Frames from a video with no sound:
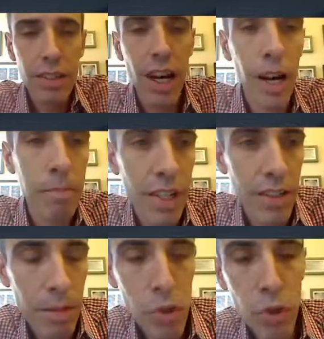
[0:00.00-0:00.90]

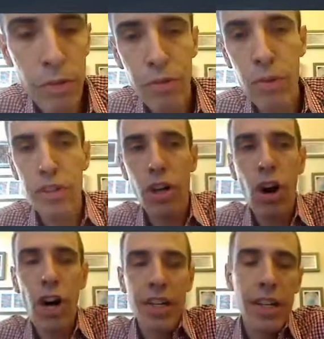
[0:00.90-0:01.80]
I move through the
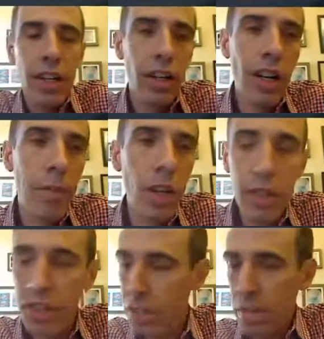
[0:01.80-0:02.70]
talk here, I'm
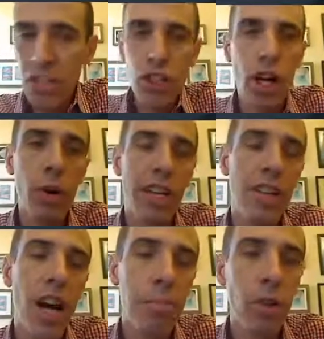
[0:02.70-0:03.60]
going to be showing a
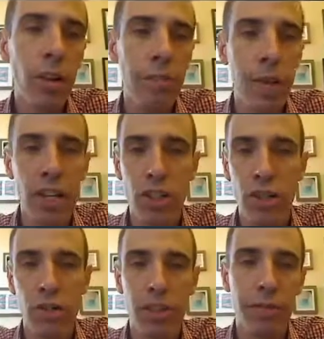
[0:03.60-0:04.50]
number of
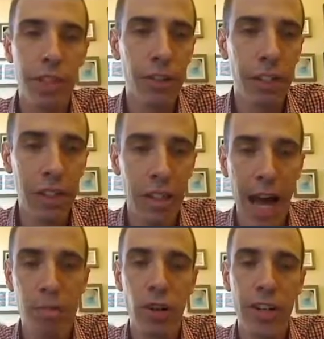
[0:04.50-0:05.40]
pictures of different
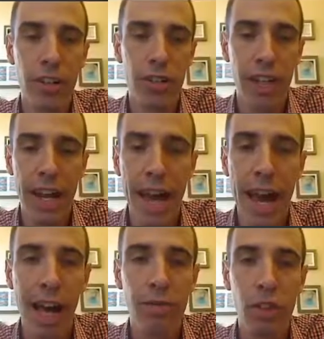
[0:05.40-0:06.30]
collaborators that I
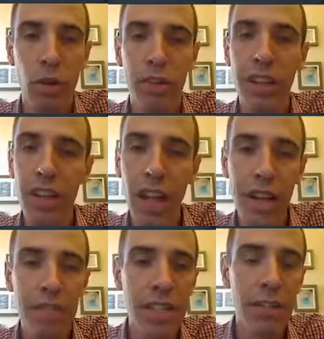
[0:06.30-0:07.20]
have. So in a
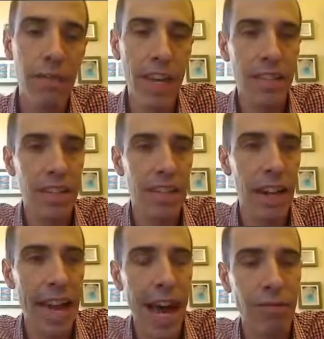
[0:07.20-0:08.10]
lot of these spaces that
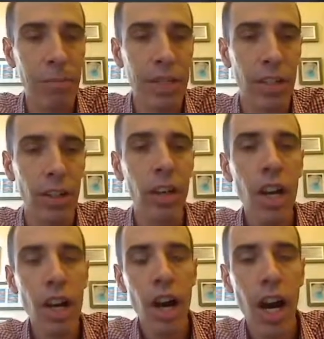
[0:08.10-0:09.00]
I have up here,
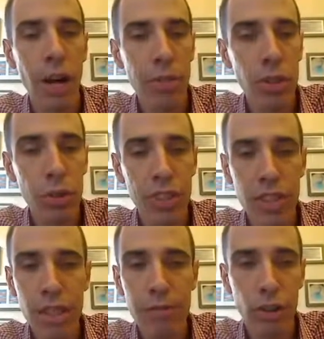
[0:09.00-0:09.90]
you'll
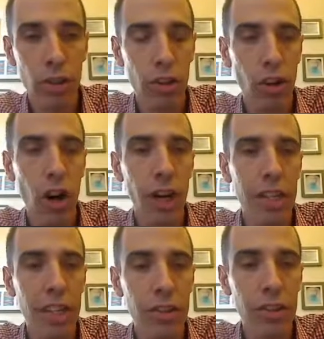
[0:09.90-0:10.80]
see further
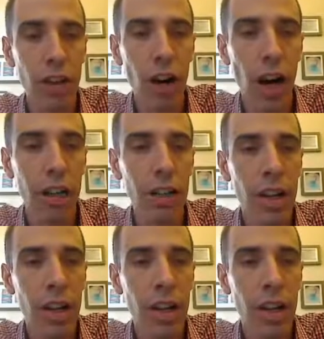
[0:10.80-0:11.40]
on in the talk.